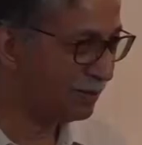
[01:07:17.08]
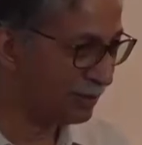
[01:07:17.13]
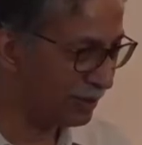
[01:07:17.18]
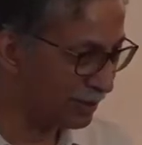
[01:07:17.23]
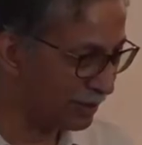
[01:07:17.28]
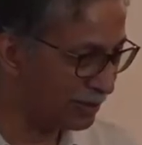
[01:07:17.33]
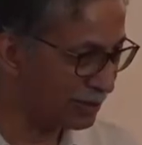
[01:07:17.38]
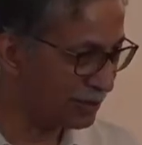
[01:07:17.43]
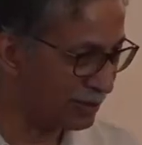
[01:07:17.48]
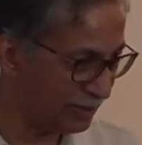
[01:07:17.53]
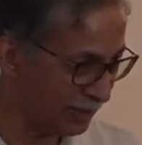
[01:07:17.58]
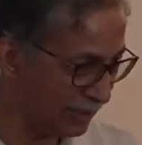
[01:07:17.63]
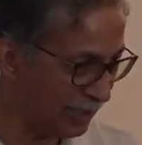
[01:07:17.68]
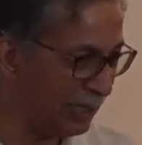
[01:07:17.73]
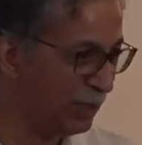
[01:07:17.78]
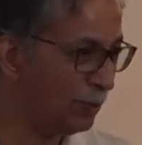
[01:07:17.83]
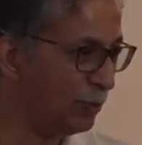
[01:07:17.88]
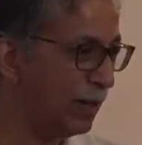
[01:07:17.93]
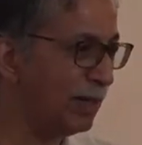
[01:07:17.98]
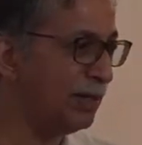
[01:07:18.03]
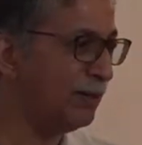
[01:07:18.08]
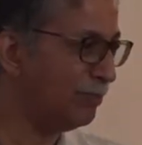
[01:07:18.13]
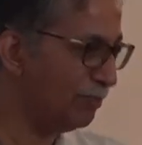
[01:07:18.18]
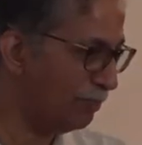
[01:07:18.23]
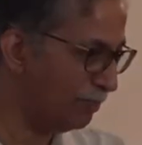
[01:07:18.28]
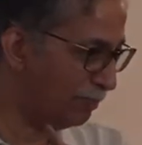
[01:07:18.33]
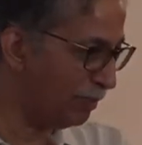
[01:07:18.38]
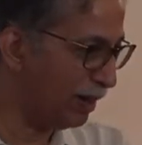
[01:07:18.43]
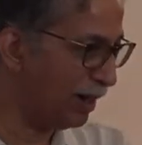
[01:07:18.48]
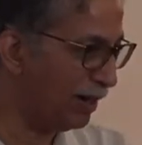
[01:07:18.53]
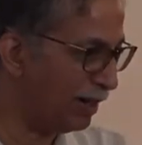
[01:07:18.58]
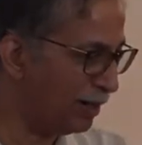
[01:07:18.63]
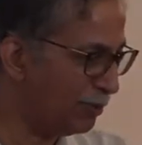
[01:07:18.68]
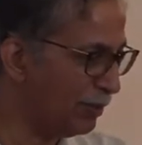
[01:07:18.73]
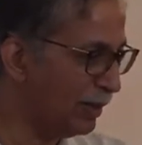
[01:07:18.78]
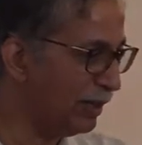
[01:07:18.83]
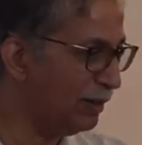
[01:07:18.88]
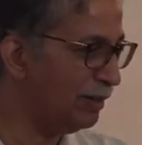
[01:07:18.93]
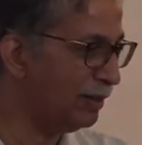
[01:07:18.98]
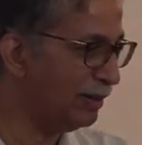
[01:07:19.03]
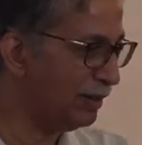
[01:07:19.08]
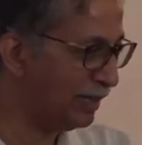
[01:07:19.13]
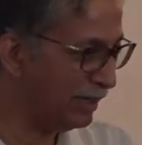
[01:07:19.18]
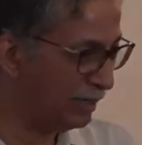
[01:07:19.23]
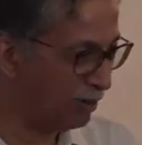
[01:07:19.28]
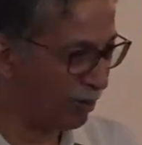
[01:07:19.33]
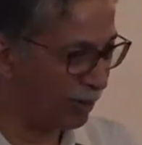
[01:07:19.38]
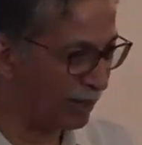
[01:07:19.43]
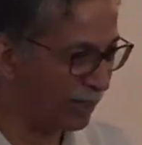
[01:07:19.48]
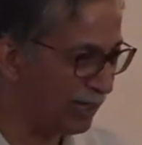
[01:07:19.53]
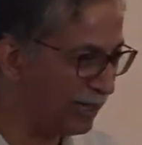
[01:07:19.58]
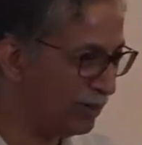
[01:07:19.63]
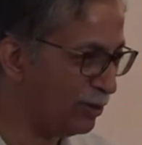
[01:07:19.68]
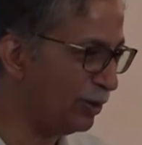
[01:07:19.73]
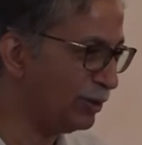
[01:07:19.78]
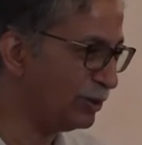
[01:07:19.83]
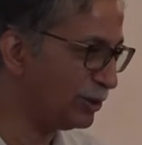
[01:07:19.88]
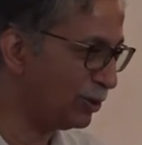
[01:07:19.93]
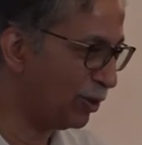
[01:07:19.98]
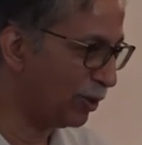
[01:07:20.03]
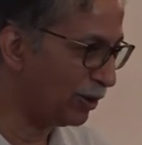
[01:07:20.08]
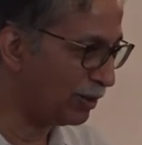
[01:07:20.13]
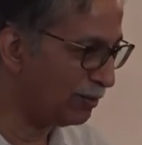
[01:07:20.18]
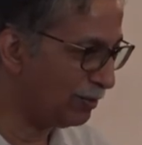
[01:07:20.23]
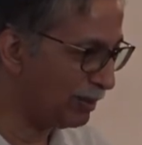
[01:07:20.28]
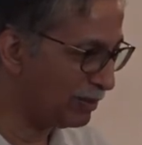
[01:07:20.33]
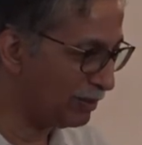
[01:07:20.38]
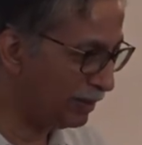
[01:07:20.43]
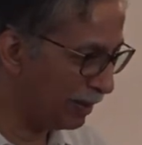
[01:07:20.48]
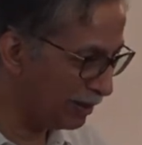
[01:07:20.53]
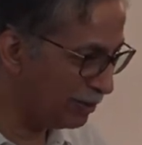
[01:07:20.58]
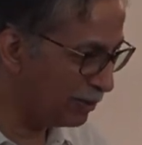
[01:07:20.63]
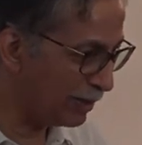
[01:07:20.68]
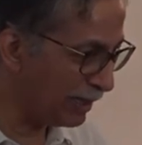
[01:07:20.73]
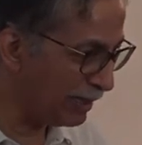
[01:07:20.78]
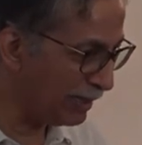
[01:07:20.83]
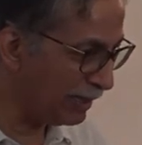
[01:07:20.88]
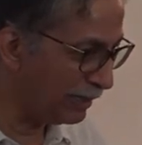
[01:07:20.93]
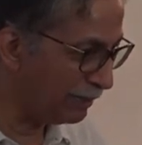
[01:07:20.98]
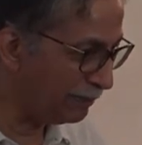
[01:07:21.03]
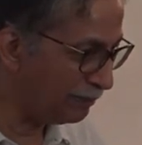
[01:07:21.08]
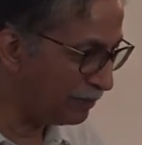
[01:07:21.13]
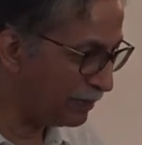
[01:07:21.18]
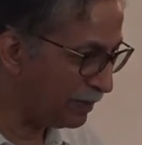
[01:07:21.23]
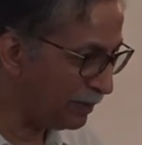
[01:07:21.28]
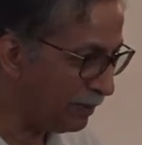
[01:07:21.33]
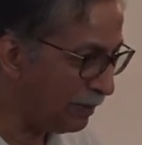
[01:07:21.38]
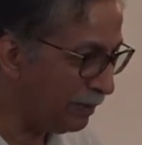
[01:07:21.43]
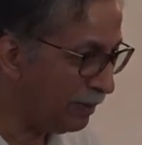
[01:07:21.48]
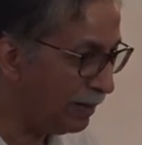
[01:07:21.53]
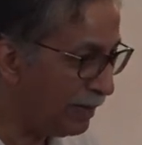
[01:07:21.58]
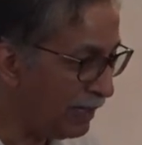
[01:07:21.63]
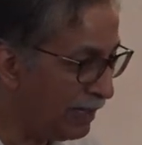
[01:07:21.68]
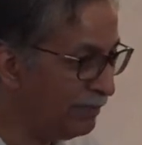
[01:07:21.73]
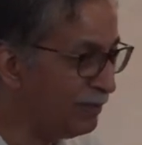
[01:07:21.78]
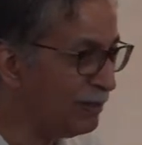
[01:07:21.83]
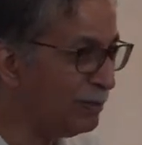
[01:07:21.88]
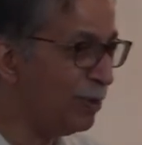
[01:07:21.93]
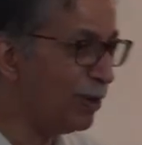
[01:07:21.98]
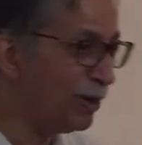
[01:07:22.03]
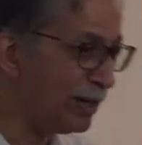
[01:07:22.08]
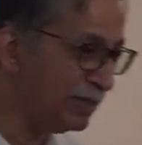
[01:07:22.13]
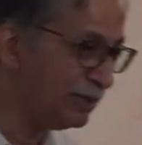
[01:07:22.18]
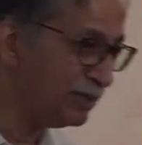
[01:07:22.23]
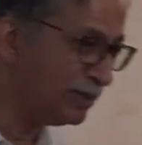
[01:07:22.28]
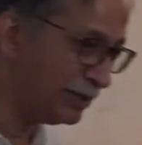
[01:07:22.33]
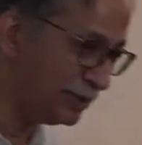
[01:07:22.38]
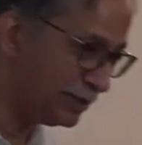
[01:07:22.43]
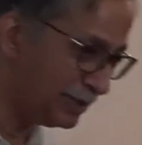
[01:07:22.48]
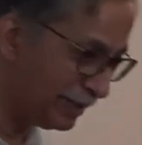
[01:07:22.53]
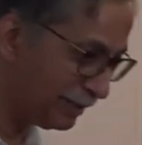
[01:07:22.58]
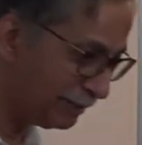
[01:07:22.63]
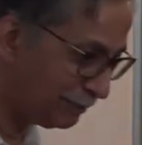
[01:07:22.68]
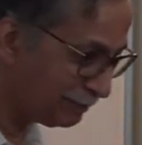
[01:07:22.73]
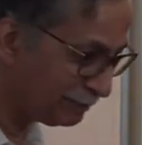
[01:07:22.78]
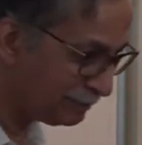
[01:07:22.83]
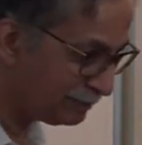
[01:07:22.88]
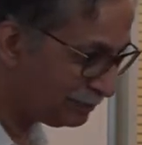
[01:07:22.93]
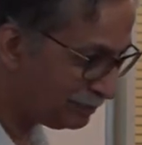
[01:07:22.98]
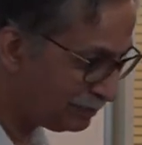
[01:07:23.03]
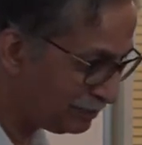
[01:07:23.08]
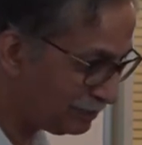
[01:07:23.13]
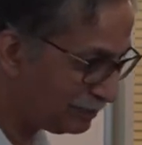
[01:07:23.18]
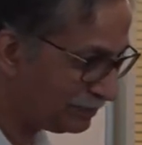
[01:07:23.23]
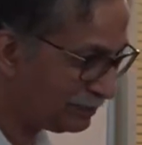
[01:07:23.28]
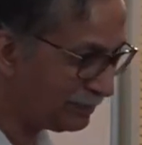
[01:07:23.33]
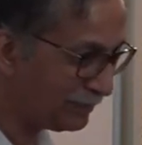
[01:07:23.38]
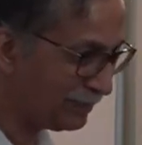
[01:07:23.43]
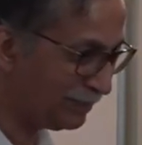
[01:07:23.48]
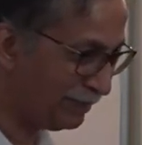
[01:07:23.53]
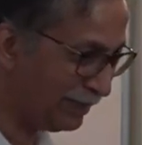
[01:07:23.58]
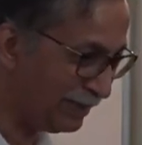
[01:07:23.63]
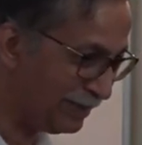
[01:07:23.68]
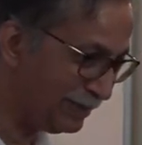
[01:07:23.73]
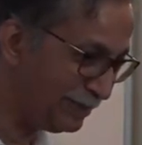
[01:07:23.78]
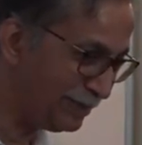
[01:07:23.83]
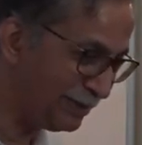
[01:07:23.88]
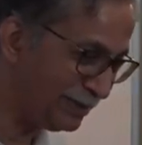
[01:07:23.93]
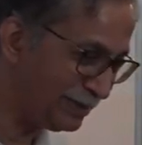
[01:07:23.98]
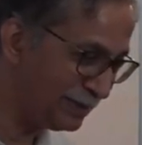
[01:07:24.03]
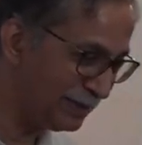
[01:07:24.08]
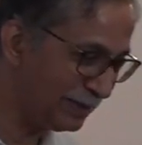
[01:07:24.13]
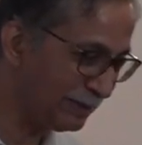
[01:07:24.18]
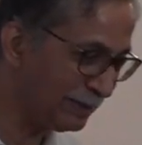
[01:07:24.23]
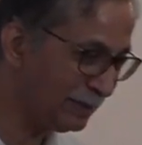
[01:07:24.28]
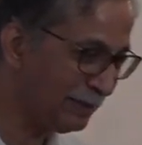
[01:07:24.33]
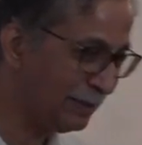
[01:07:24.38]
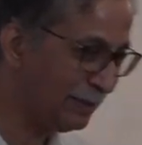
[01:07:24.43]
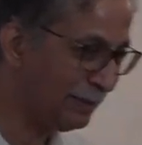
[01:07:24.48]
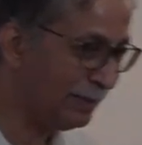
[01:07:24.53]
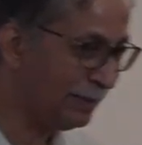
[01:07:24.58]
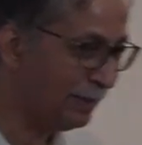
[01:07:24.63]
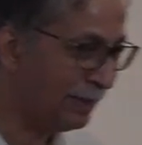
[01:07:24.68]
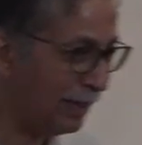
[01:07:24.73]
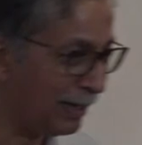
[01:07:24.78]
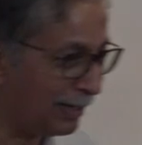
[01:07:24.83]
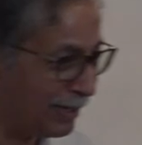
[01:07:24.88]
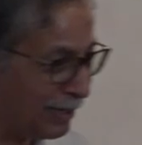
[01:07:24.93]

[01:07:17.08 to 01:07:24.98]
This E1 bar will elongate or shorten. Are you getting it? Even more interesting, very interesting. I